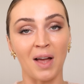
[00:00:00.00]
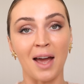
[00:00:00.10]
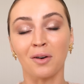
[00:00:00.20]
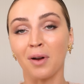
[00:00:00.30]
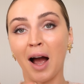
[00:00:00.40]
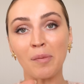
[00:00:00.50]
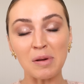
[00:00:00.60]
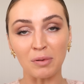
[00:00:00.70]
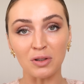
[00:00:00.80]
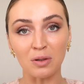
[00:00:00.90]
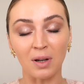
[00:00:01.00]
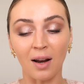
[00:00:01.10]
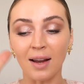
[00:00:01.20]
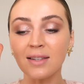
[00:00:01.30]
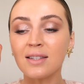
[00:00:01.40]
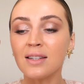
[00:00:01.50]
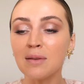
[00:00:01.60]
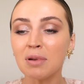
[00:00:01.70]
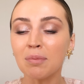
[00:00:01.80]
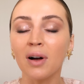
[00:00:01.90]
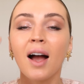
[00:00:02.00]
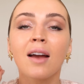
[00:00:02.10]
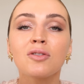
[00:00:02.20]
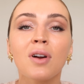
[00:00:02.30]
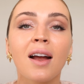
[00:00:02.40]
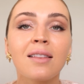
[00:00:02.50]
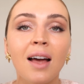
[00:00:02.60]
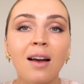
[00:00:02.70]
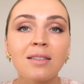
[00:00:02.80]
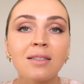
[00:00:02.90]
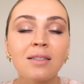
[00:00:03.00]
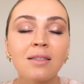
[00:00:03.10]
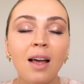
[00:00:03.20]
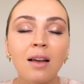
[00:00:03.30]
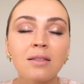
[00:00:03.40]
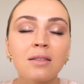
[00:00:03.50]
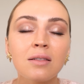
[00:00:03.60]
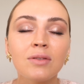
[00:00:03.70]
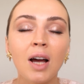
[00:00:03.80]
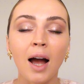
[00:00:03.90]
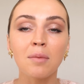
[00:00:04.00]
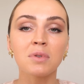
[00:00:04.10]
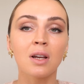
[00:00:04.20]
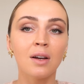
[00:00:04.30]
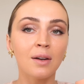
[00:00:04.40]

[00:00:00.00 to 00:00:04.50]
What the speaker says: I don't know how people do it. I see people, I have tried thousands and thousands of times.